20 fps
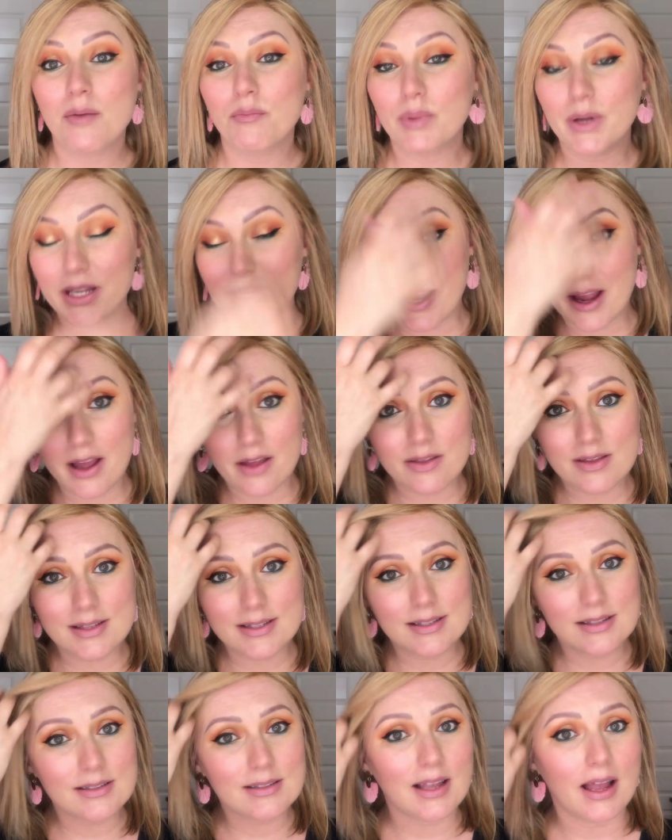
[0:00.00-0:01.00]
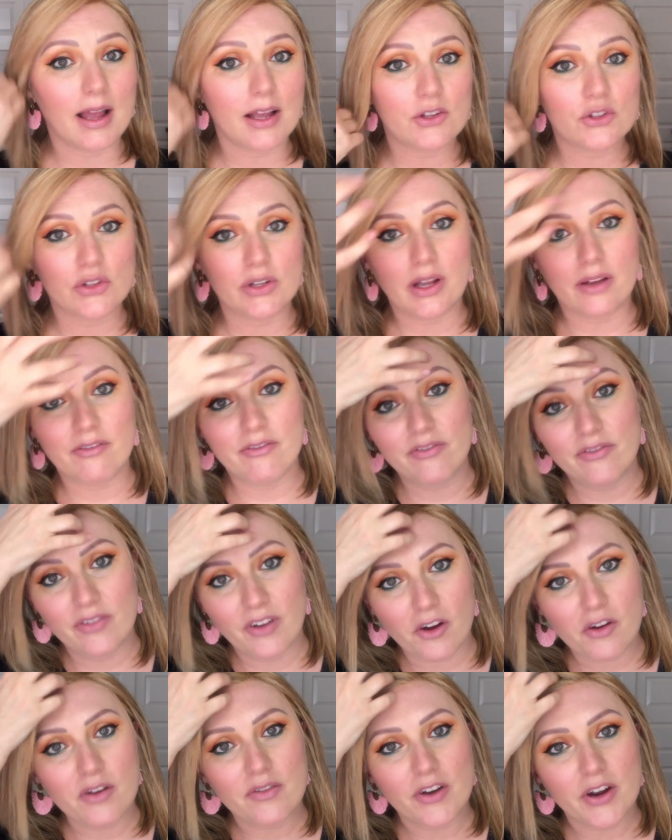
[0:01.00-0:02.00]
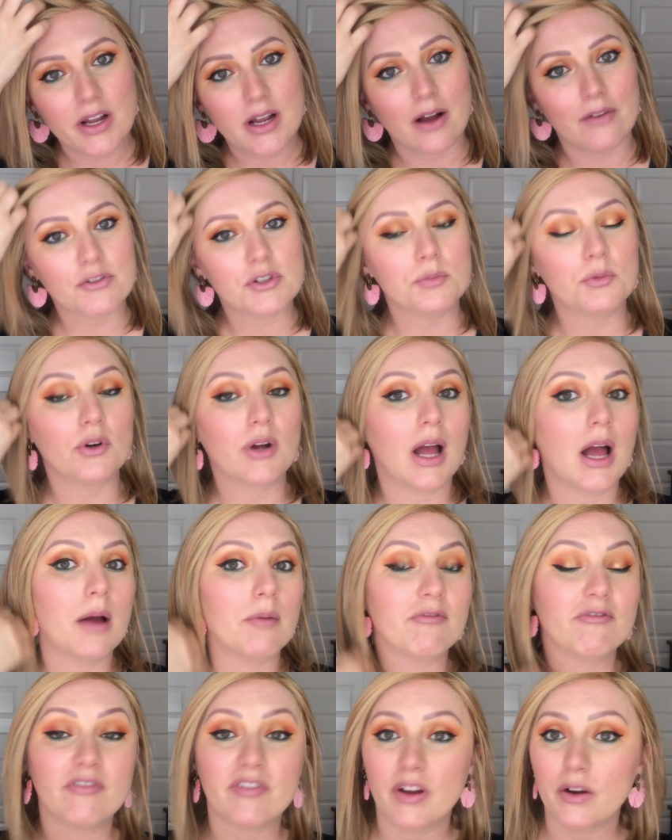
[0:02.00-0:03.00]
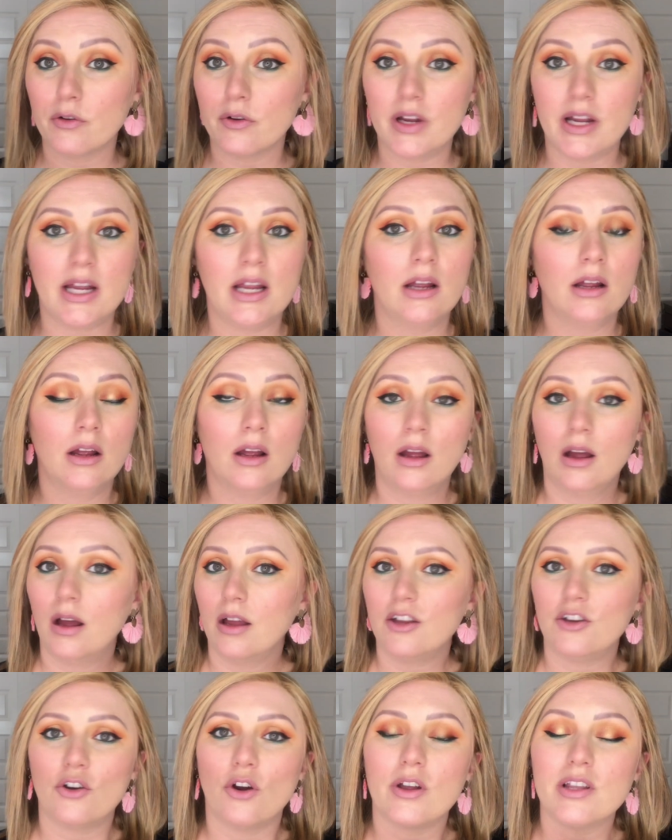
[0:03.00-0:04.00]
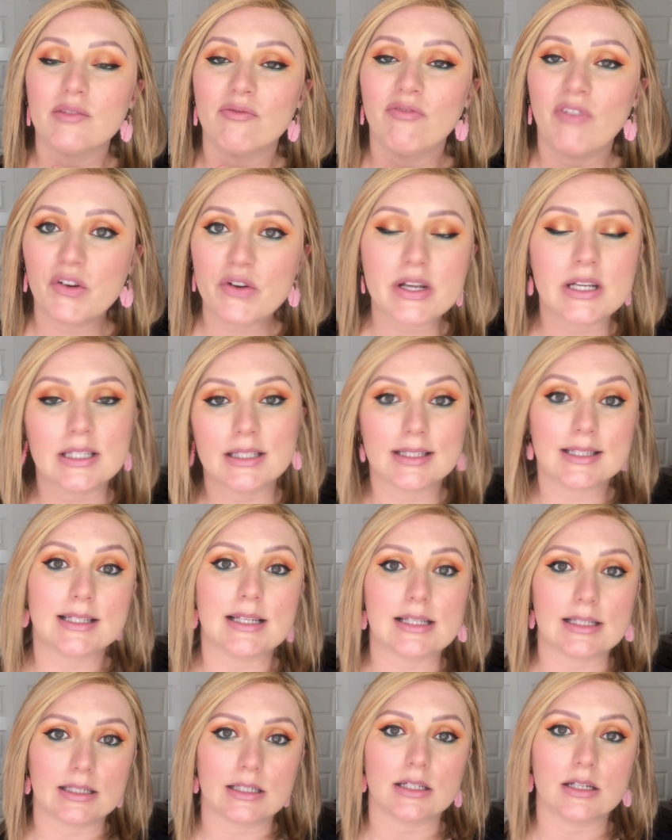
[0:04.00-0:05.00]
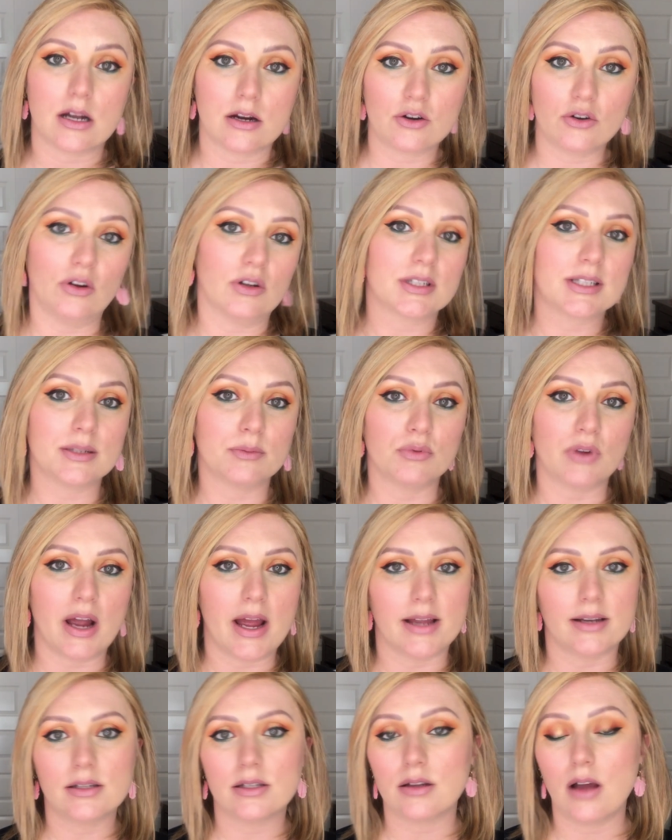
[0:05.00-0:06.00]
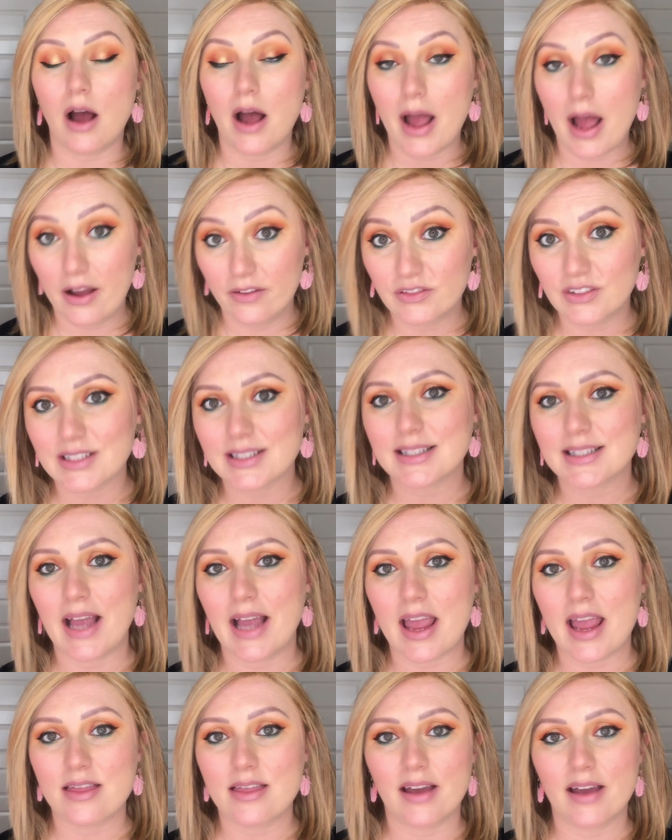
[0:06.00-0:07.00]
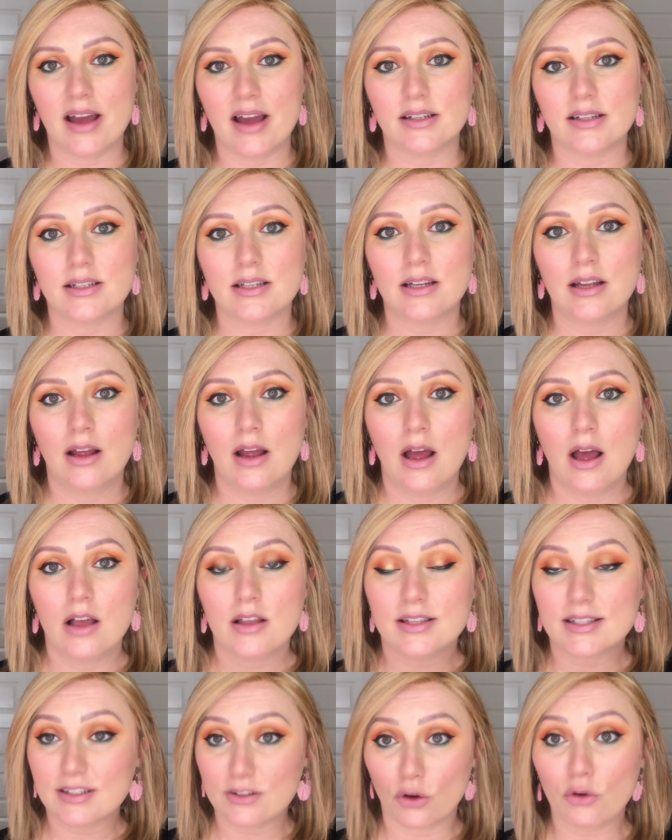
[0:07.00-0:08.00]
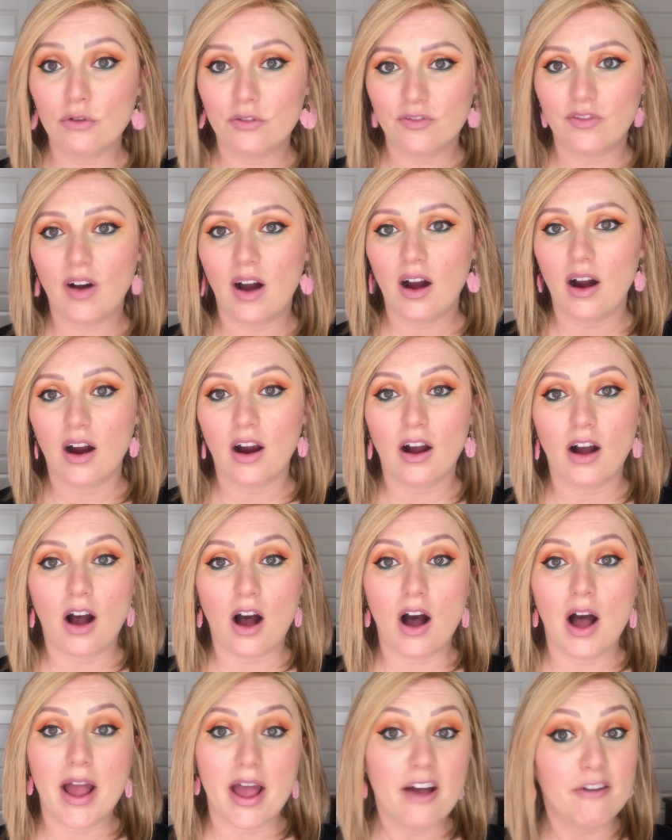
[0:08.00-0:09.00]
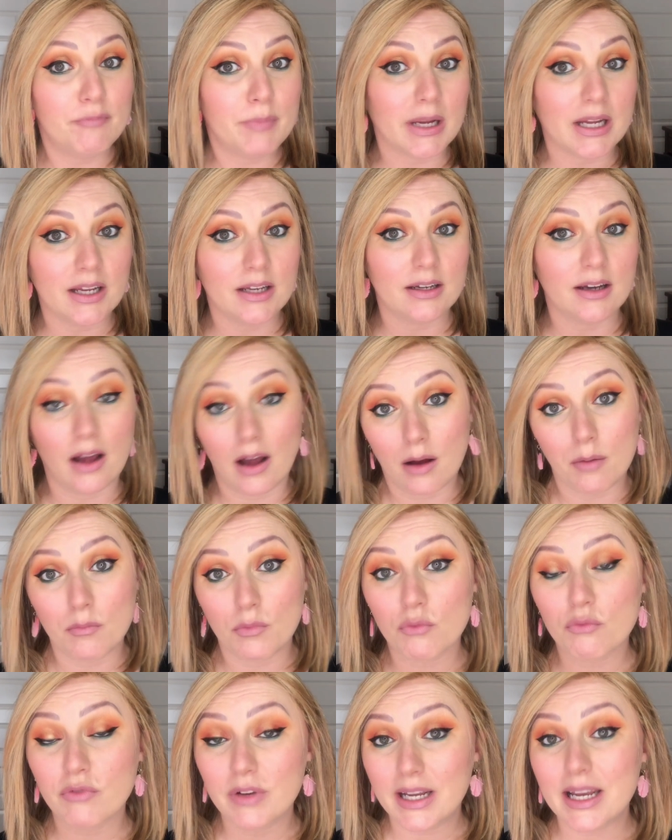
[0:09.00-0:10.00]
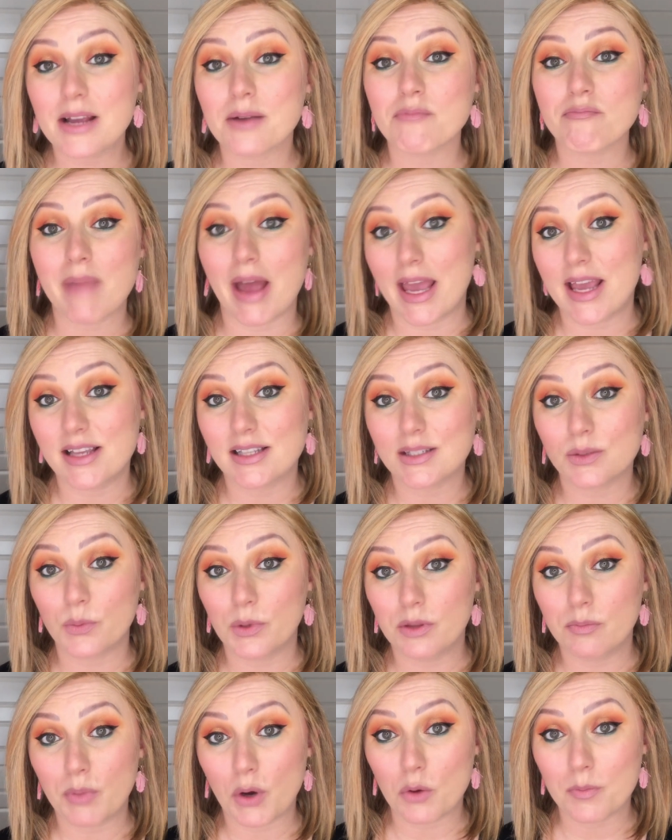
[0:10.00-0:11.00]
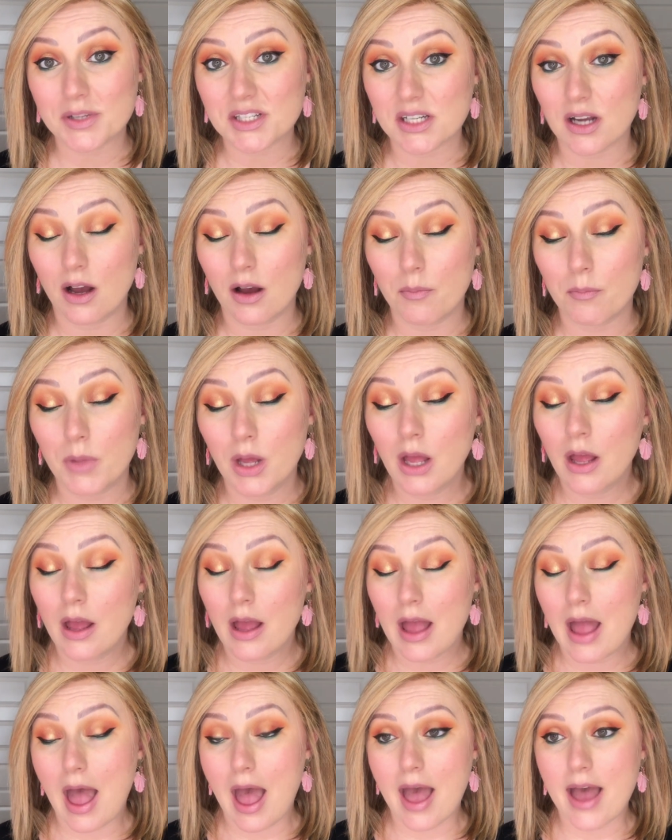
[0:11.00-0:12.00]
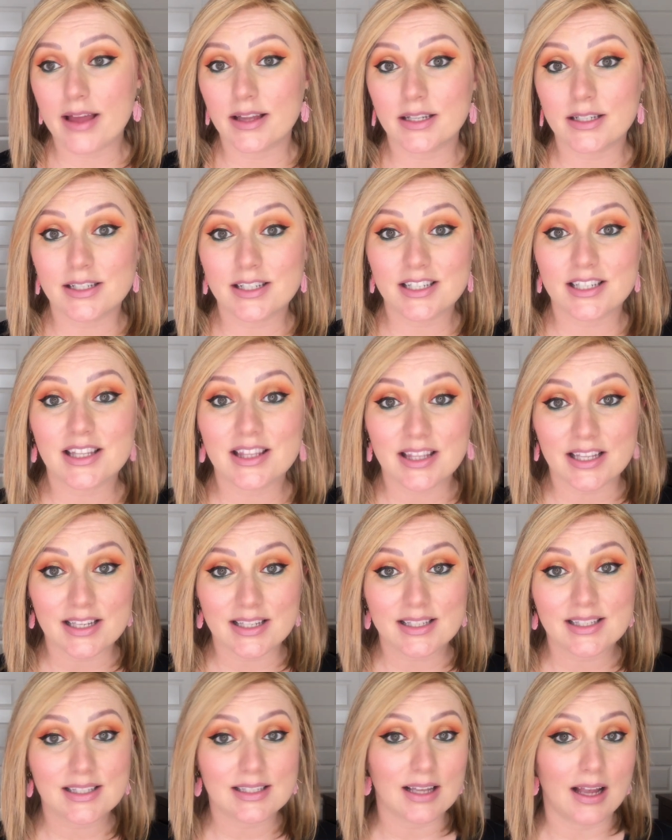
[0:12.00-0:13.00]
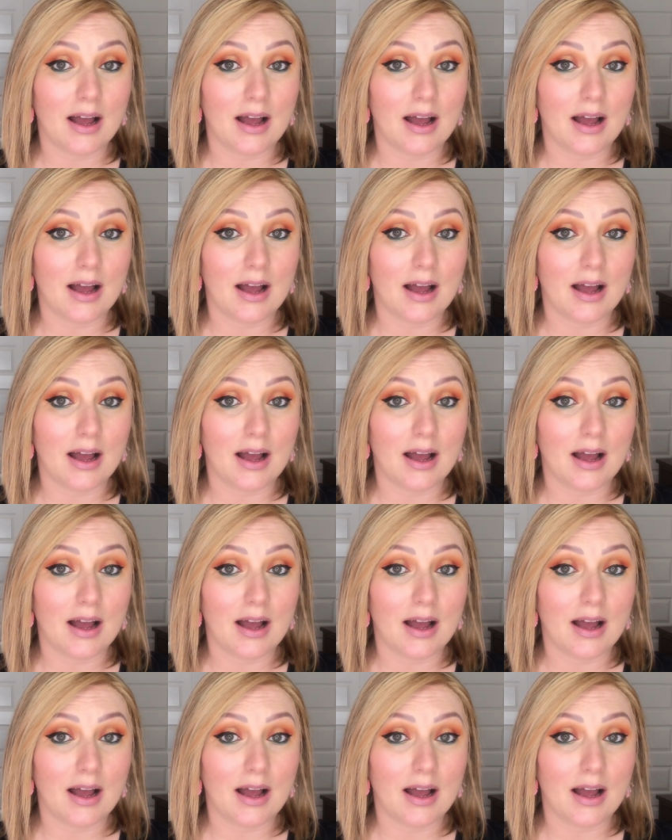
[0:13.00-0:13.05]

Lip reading: But yeah, this is actually a very, very comfortable cap, very, you know, very consistent across the brand. I have to say that so far I have been really amazed with Belle Madame, and this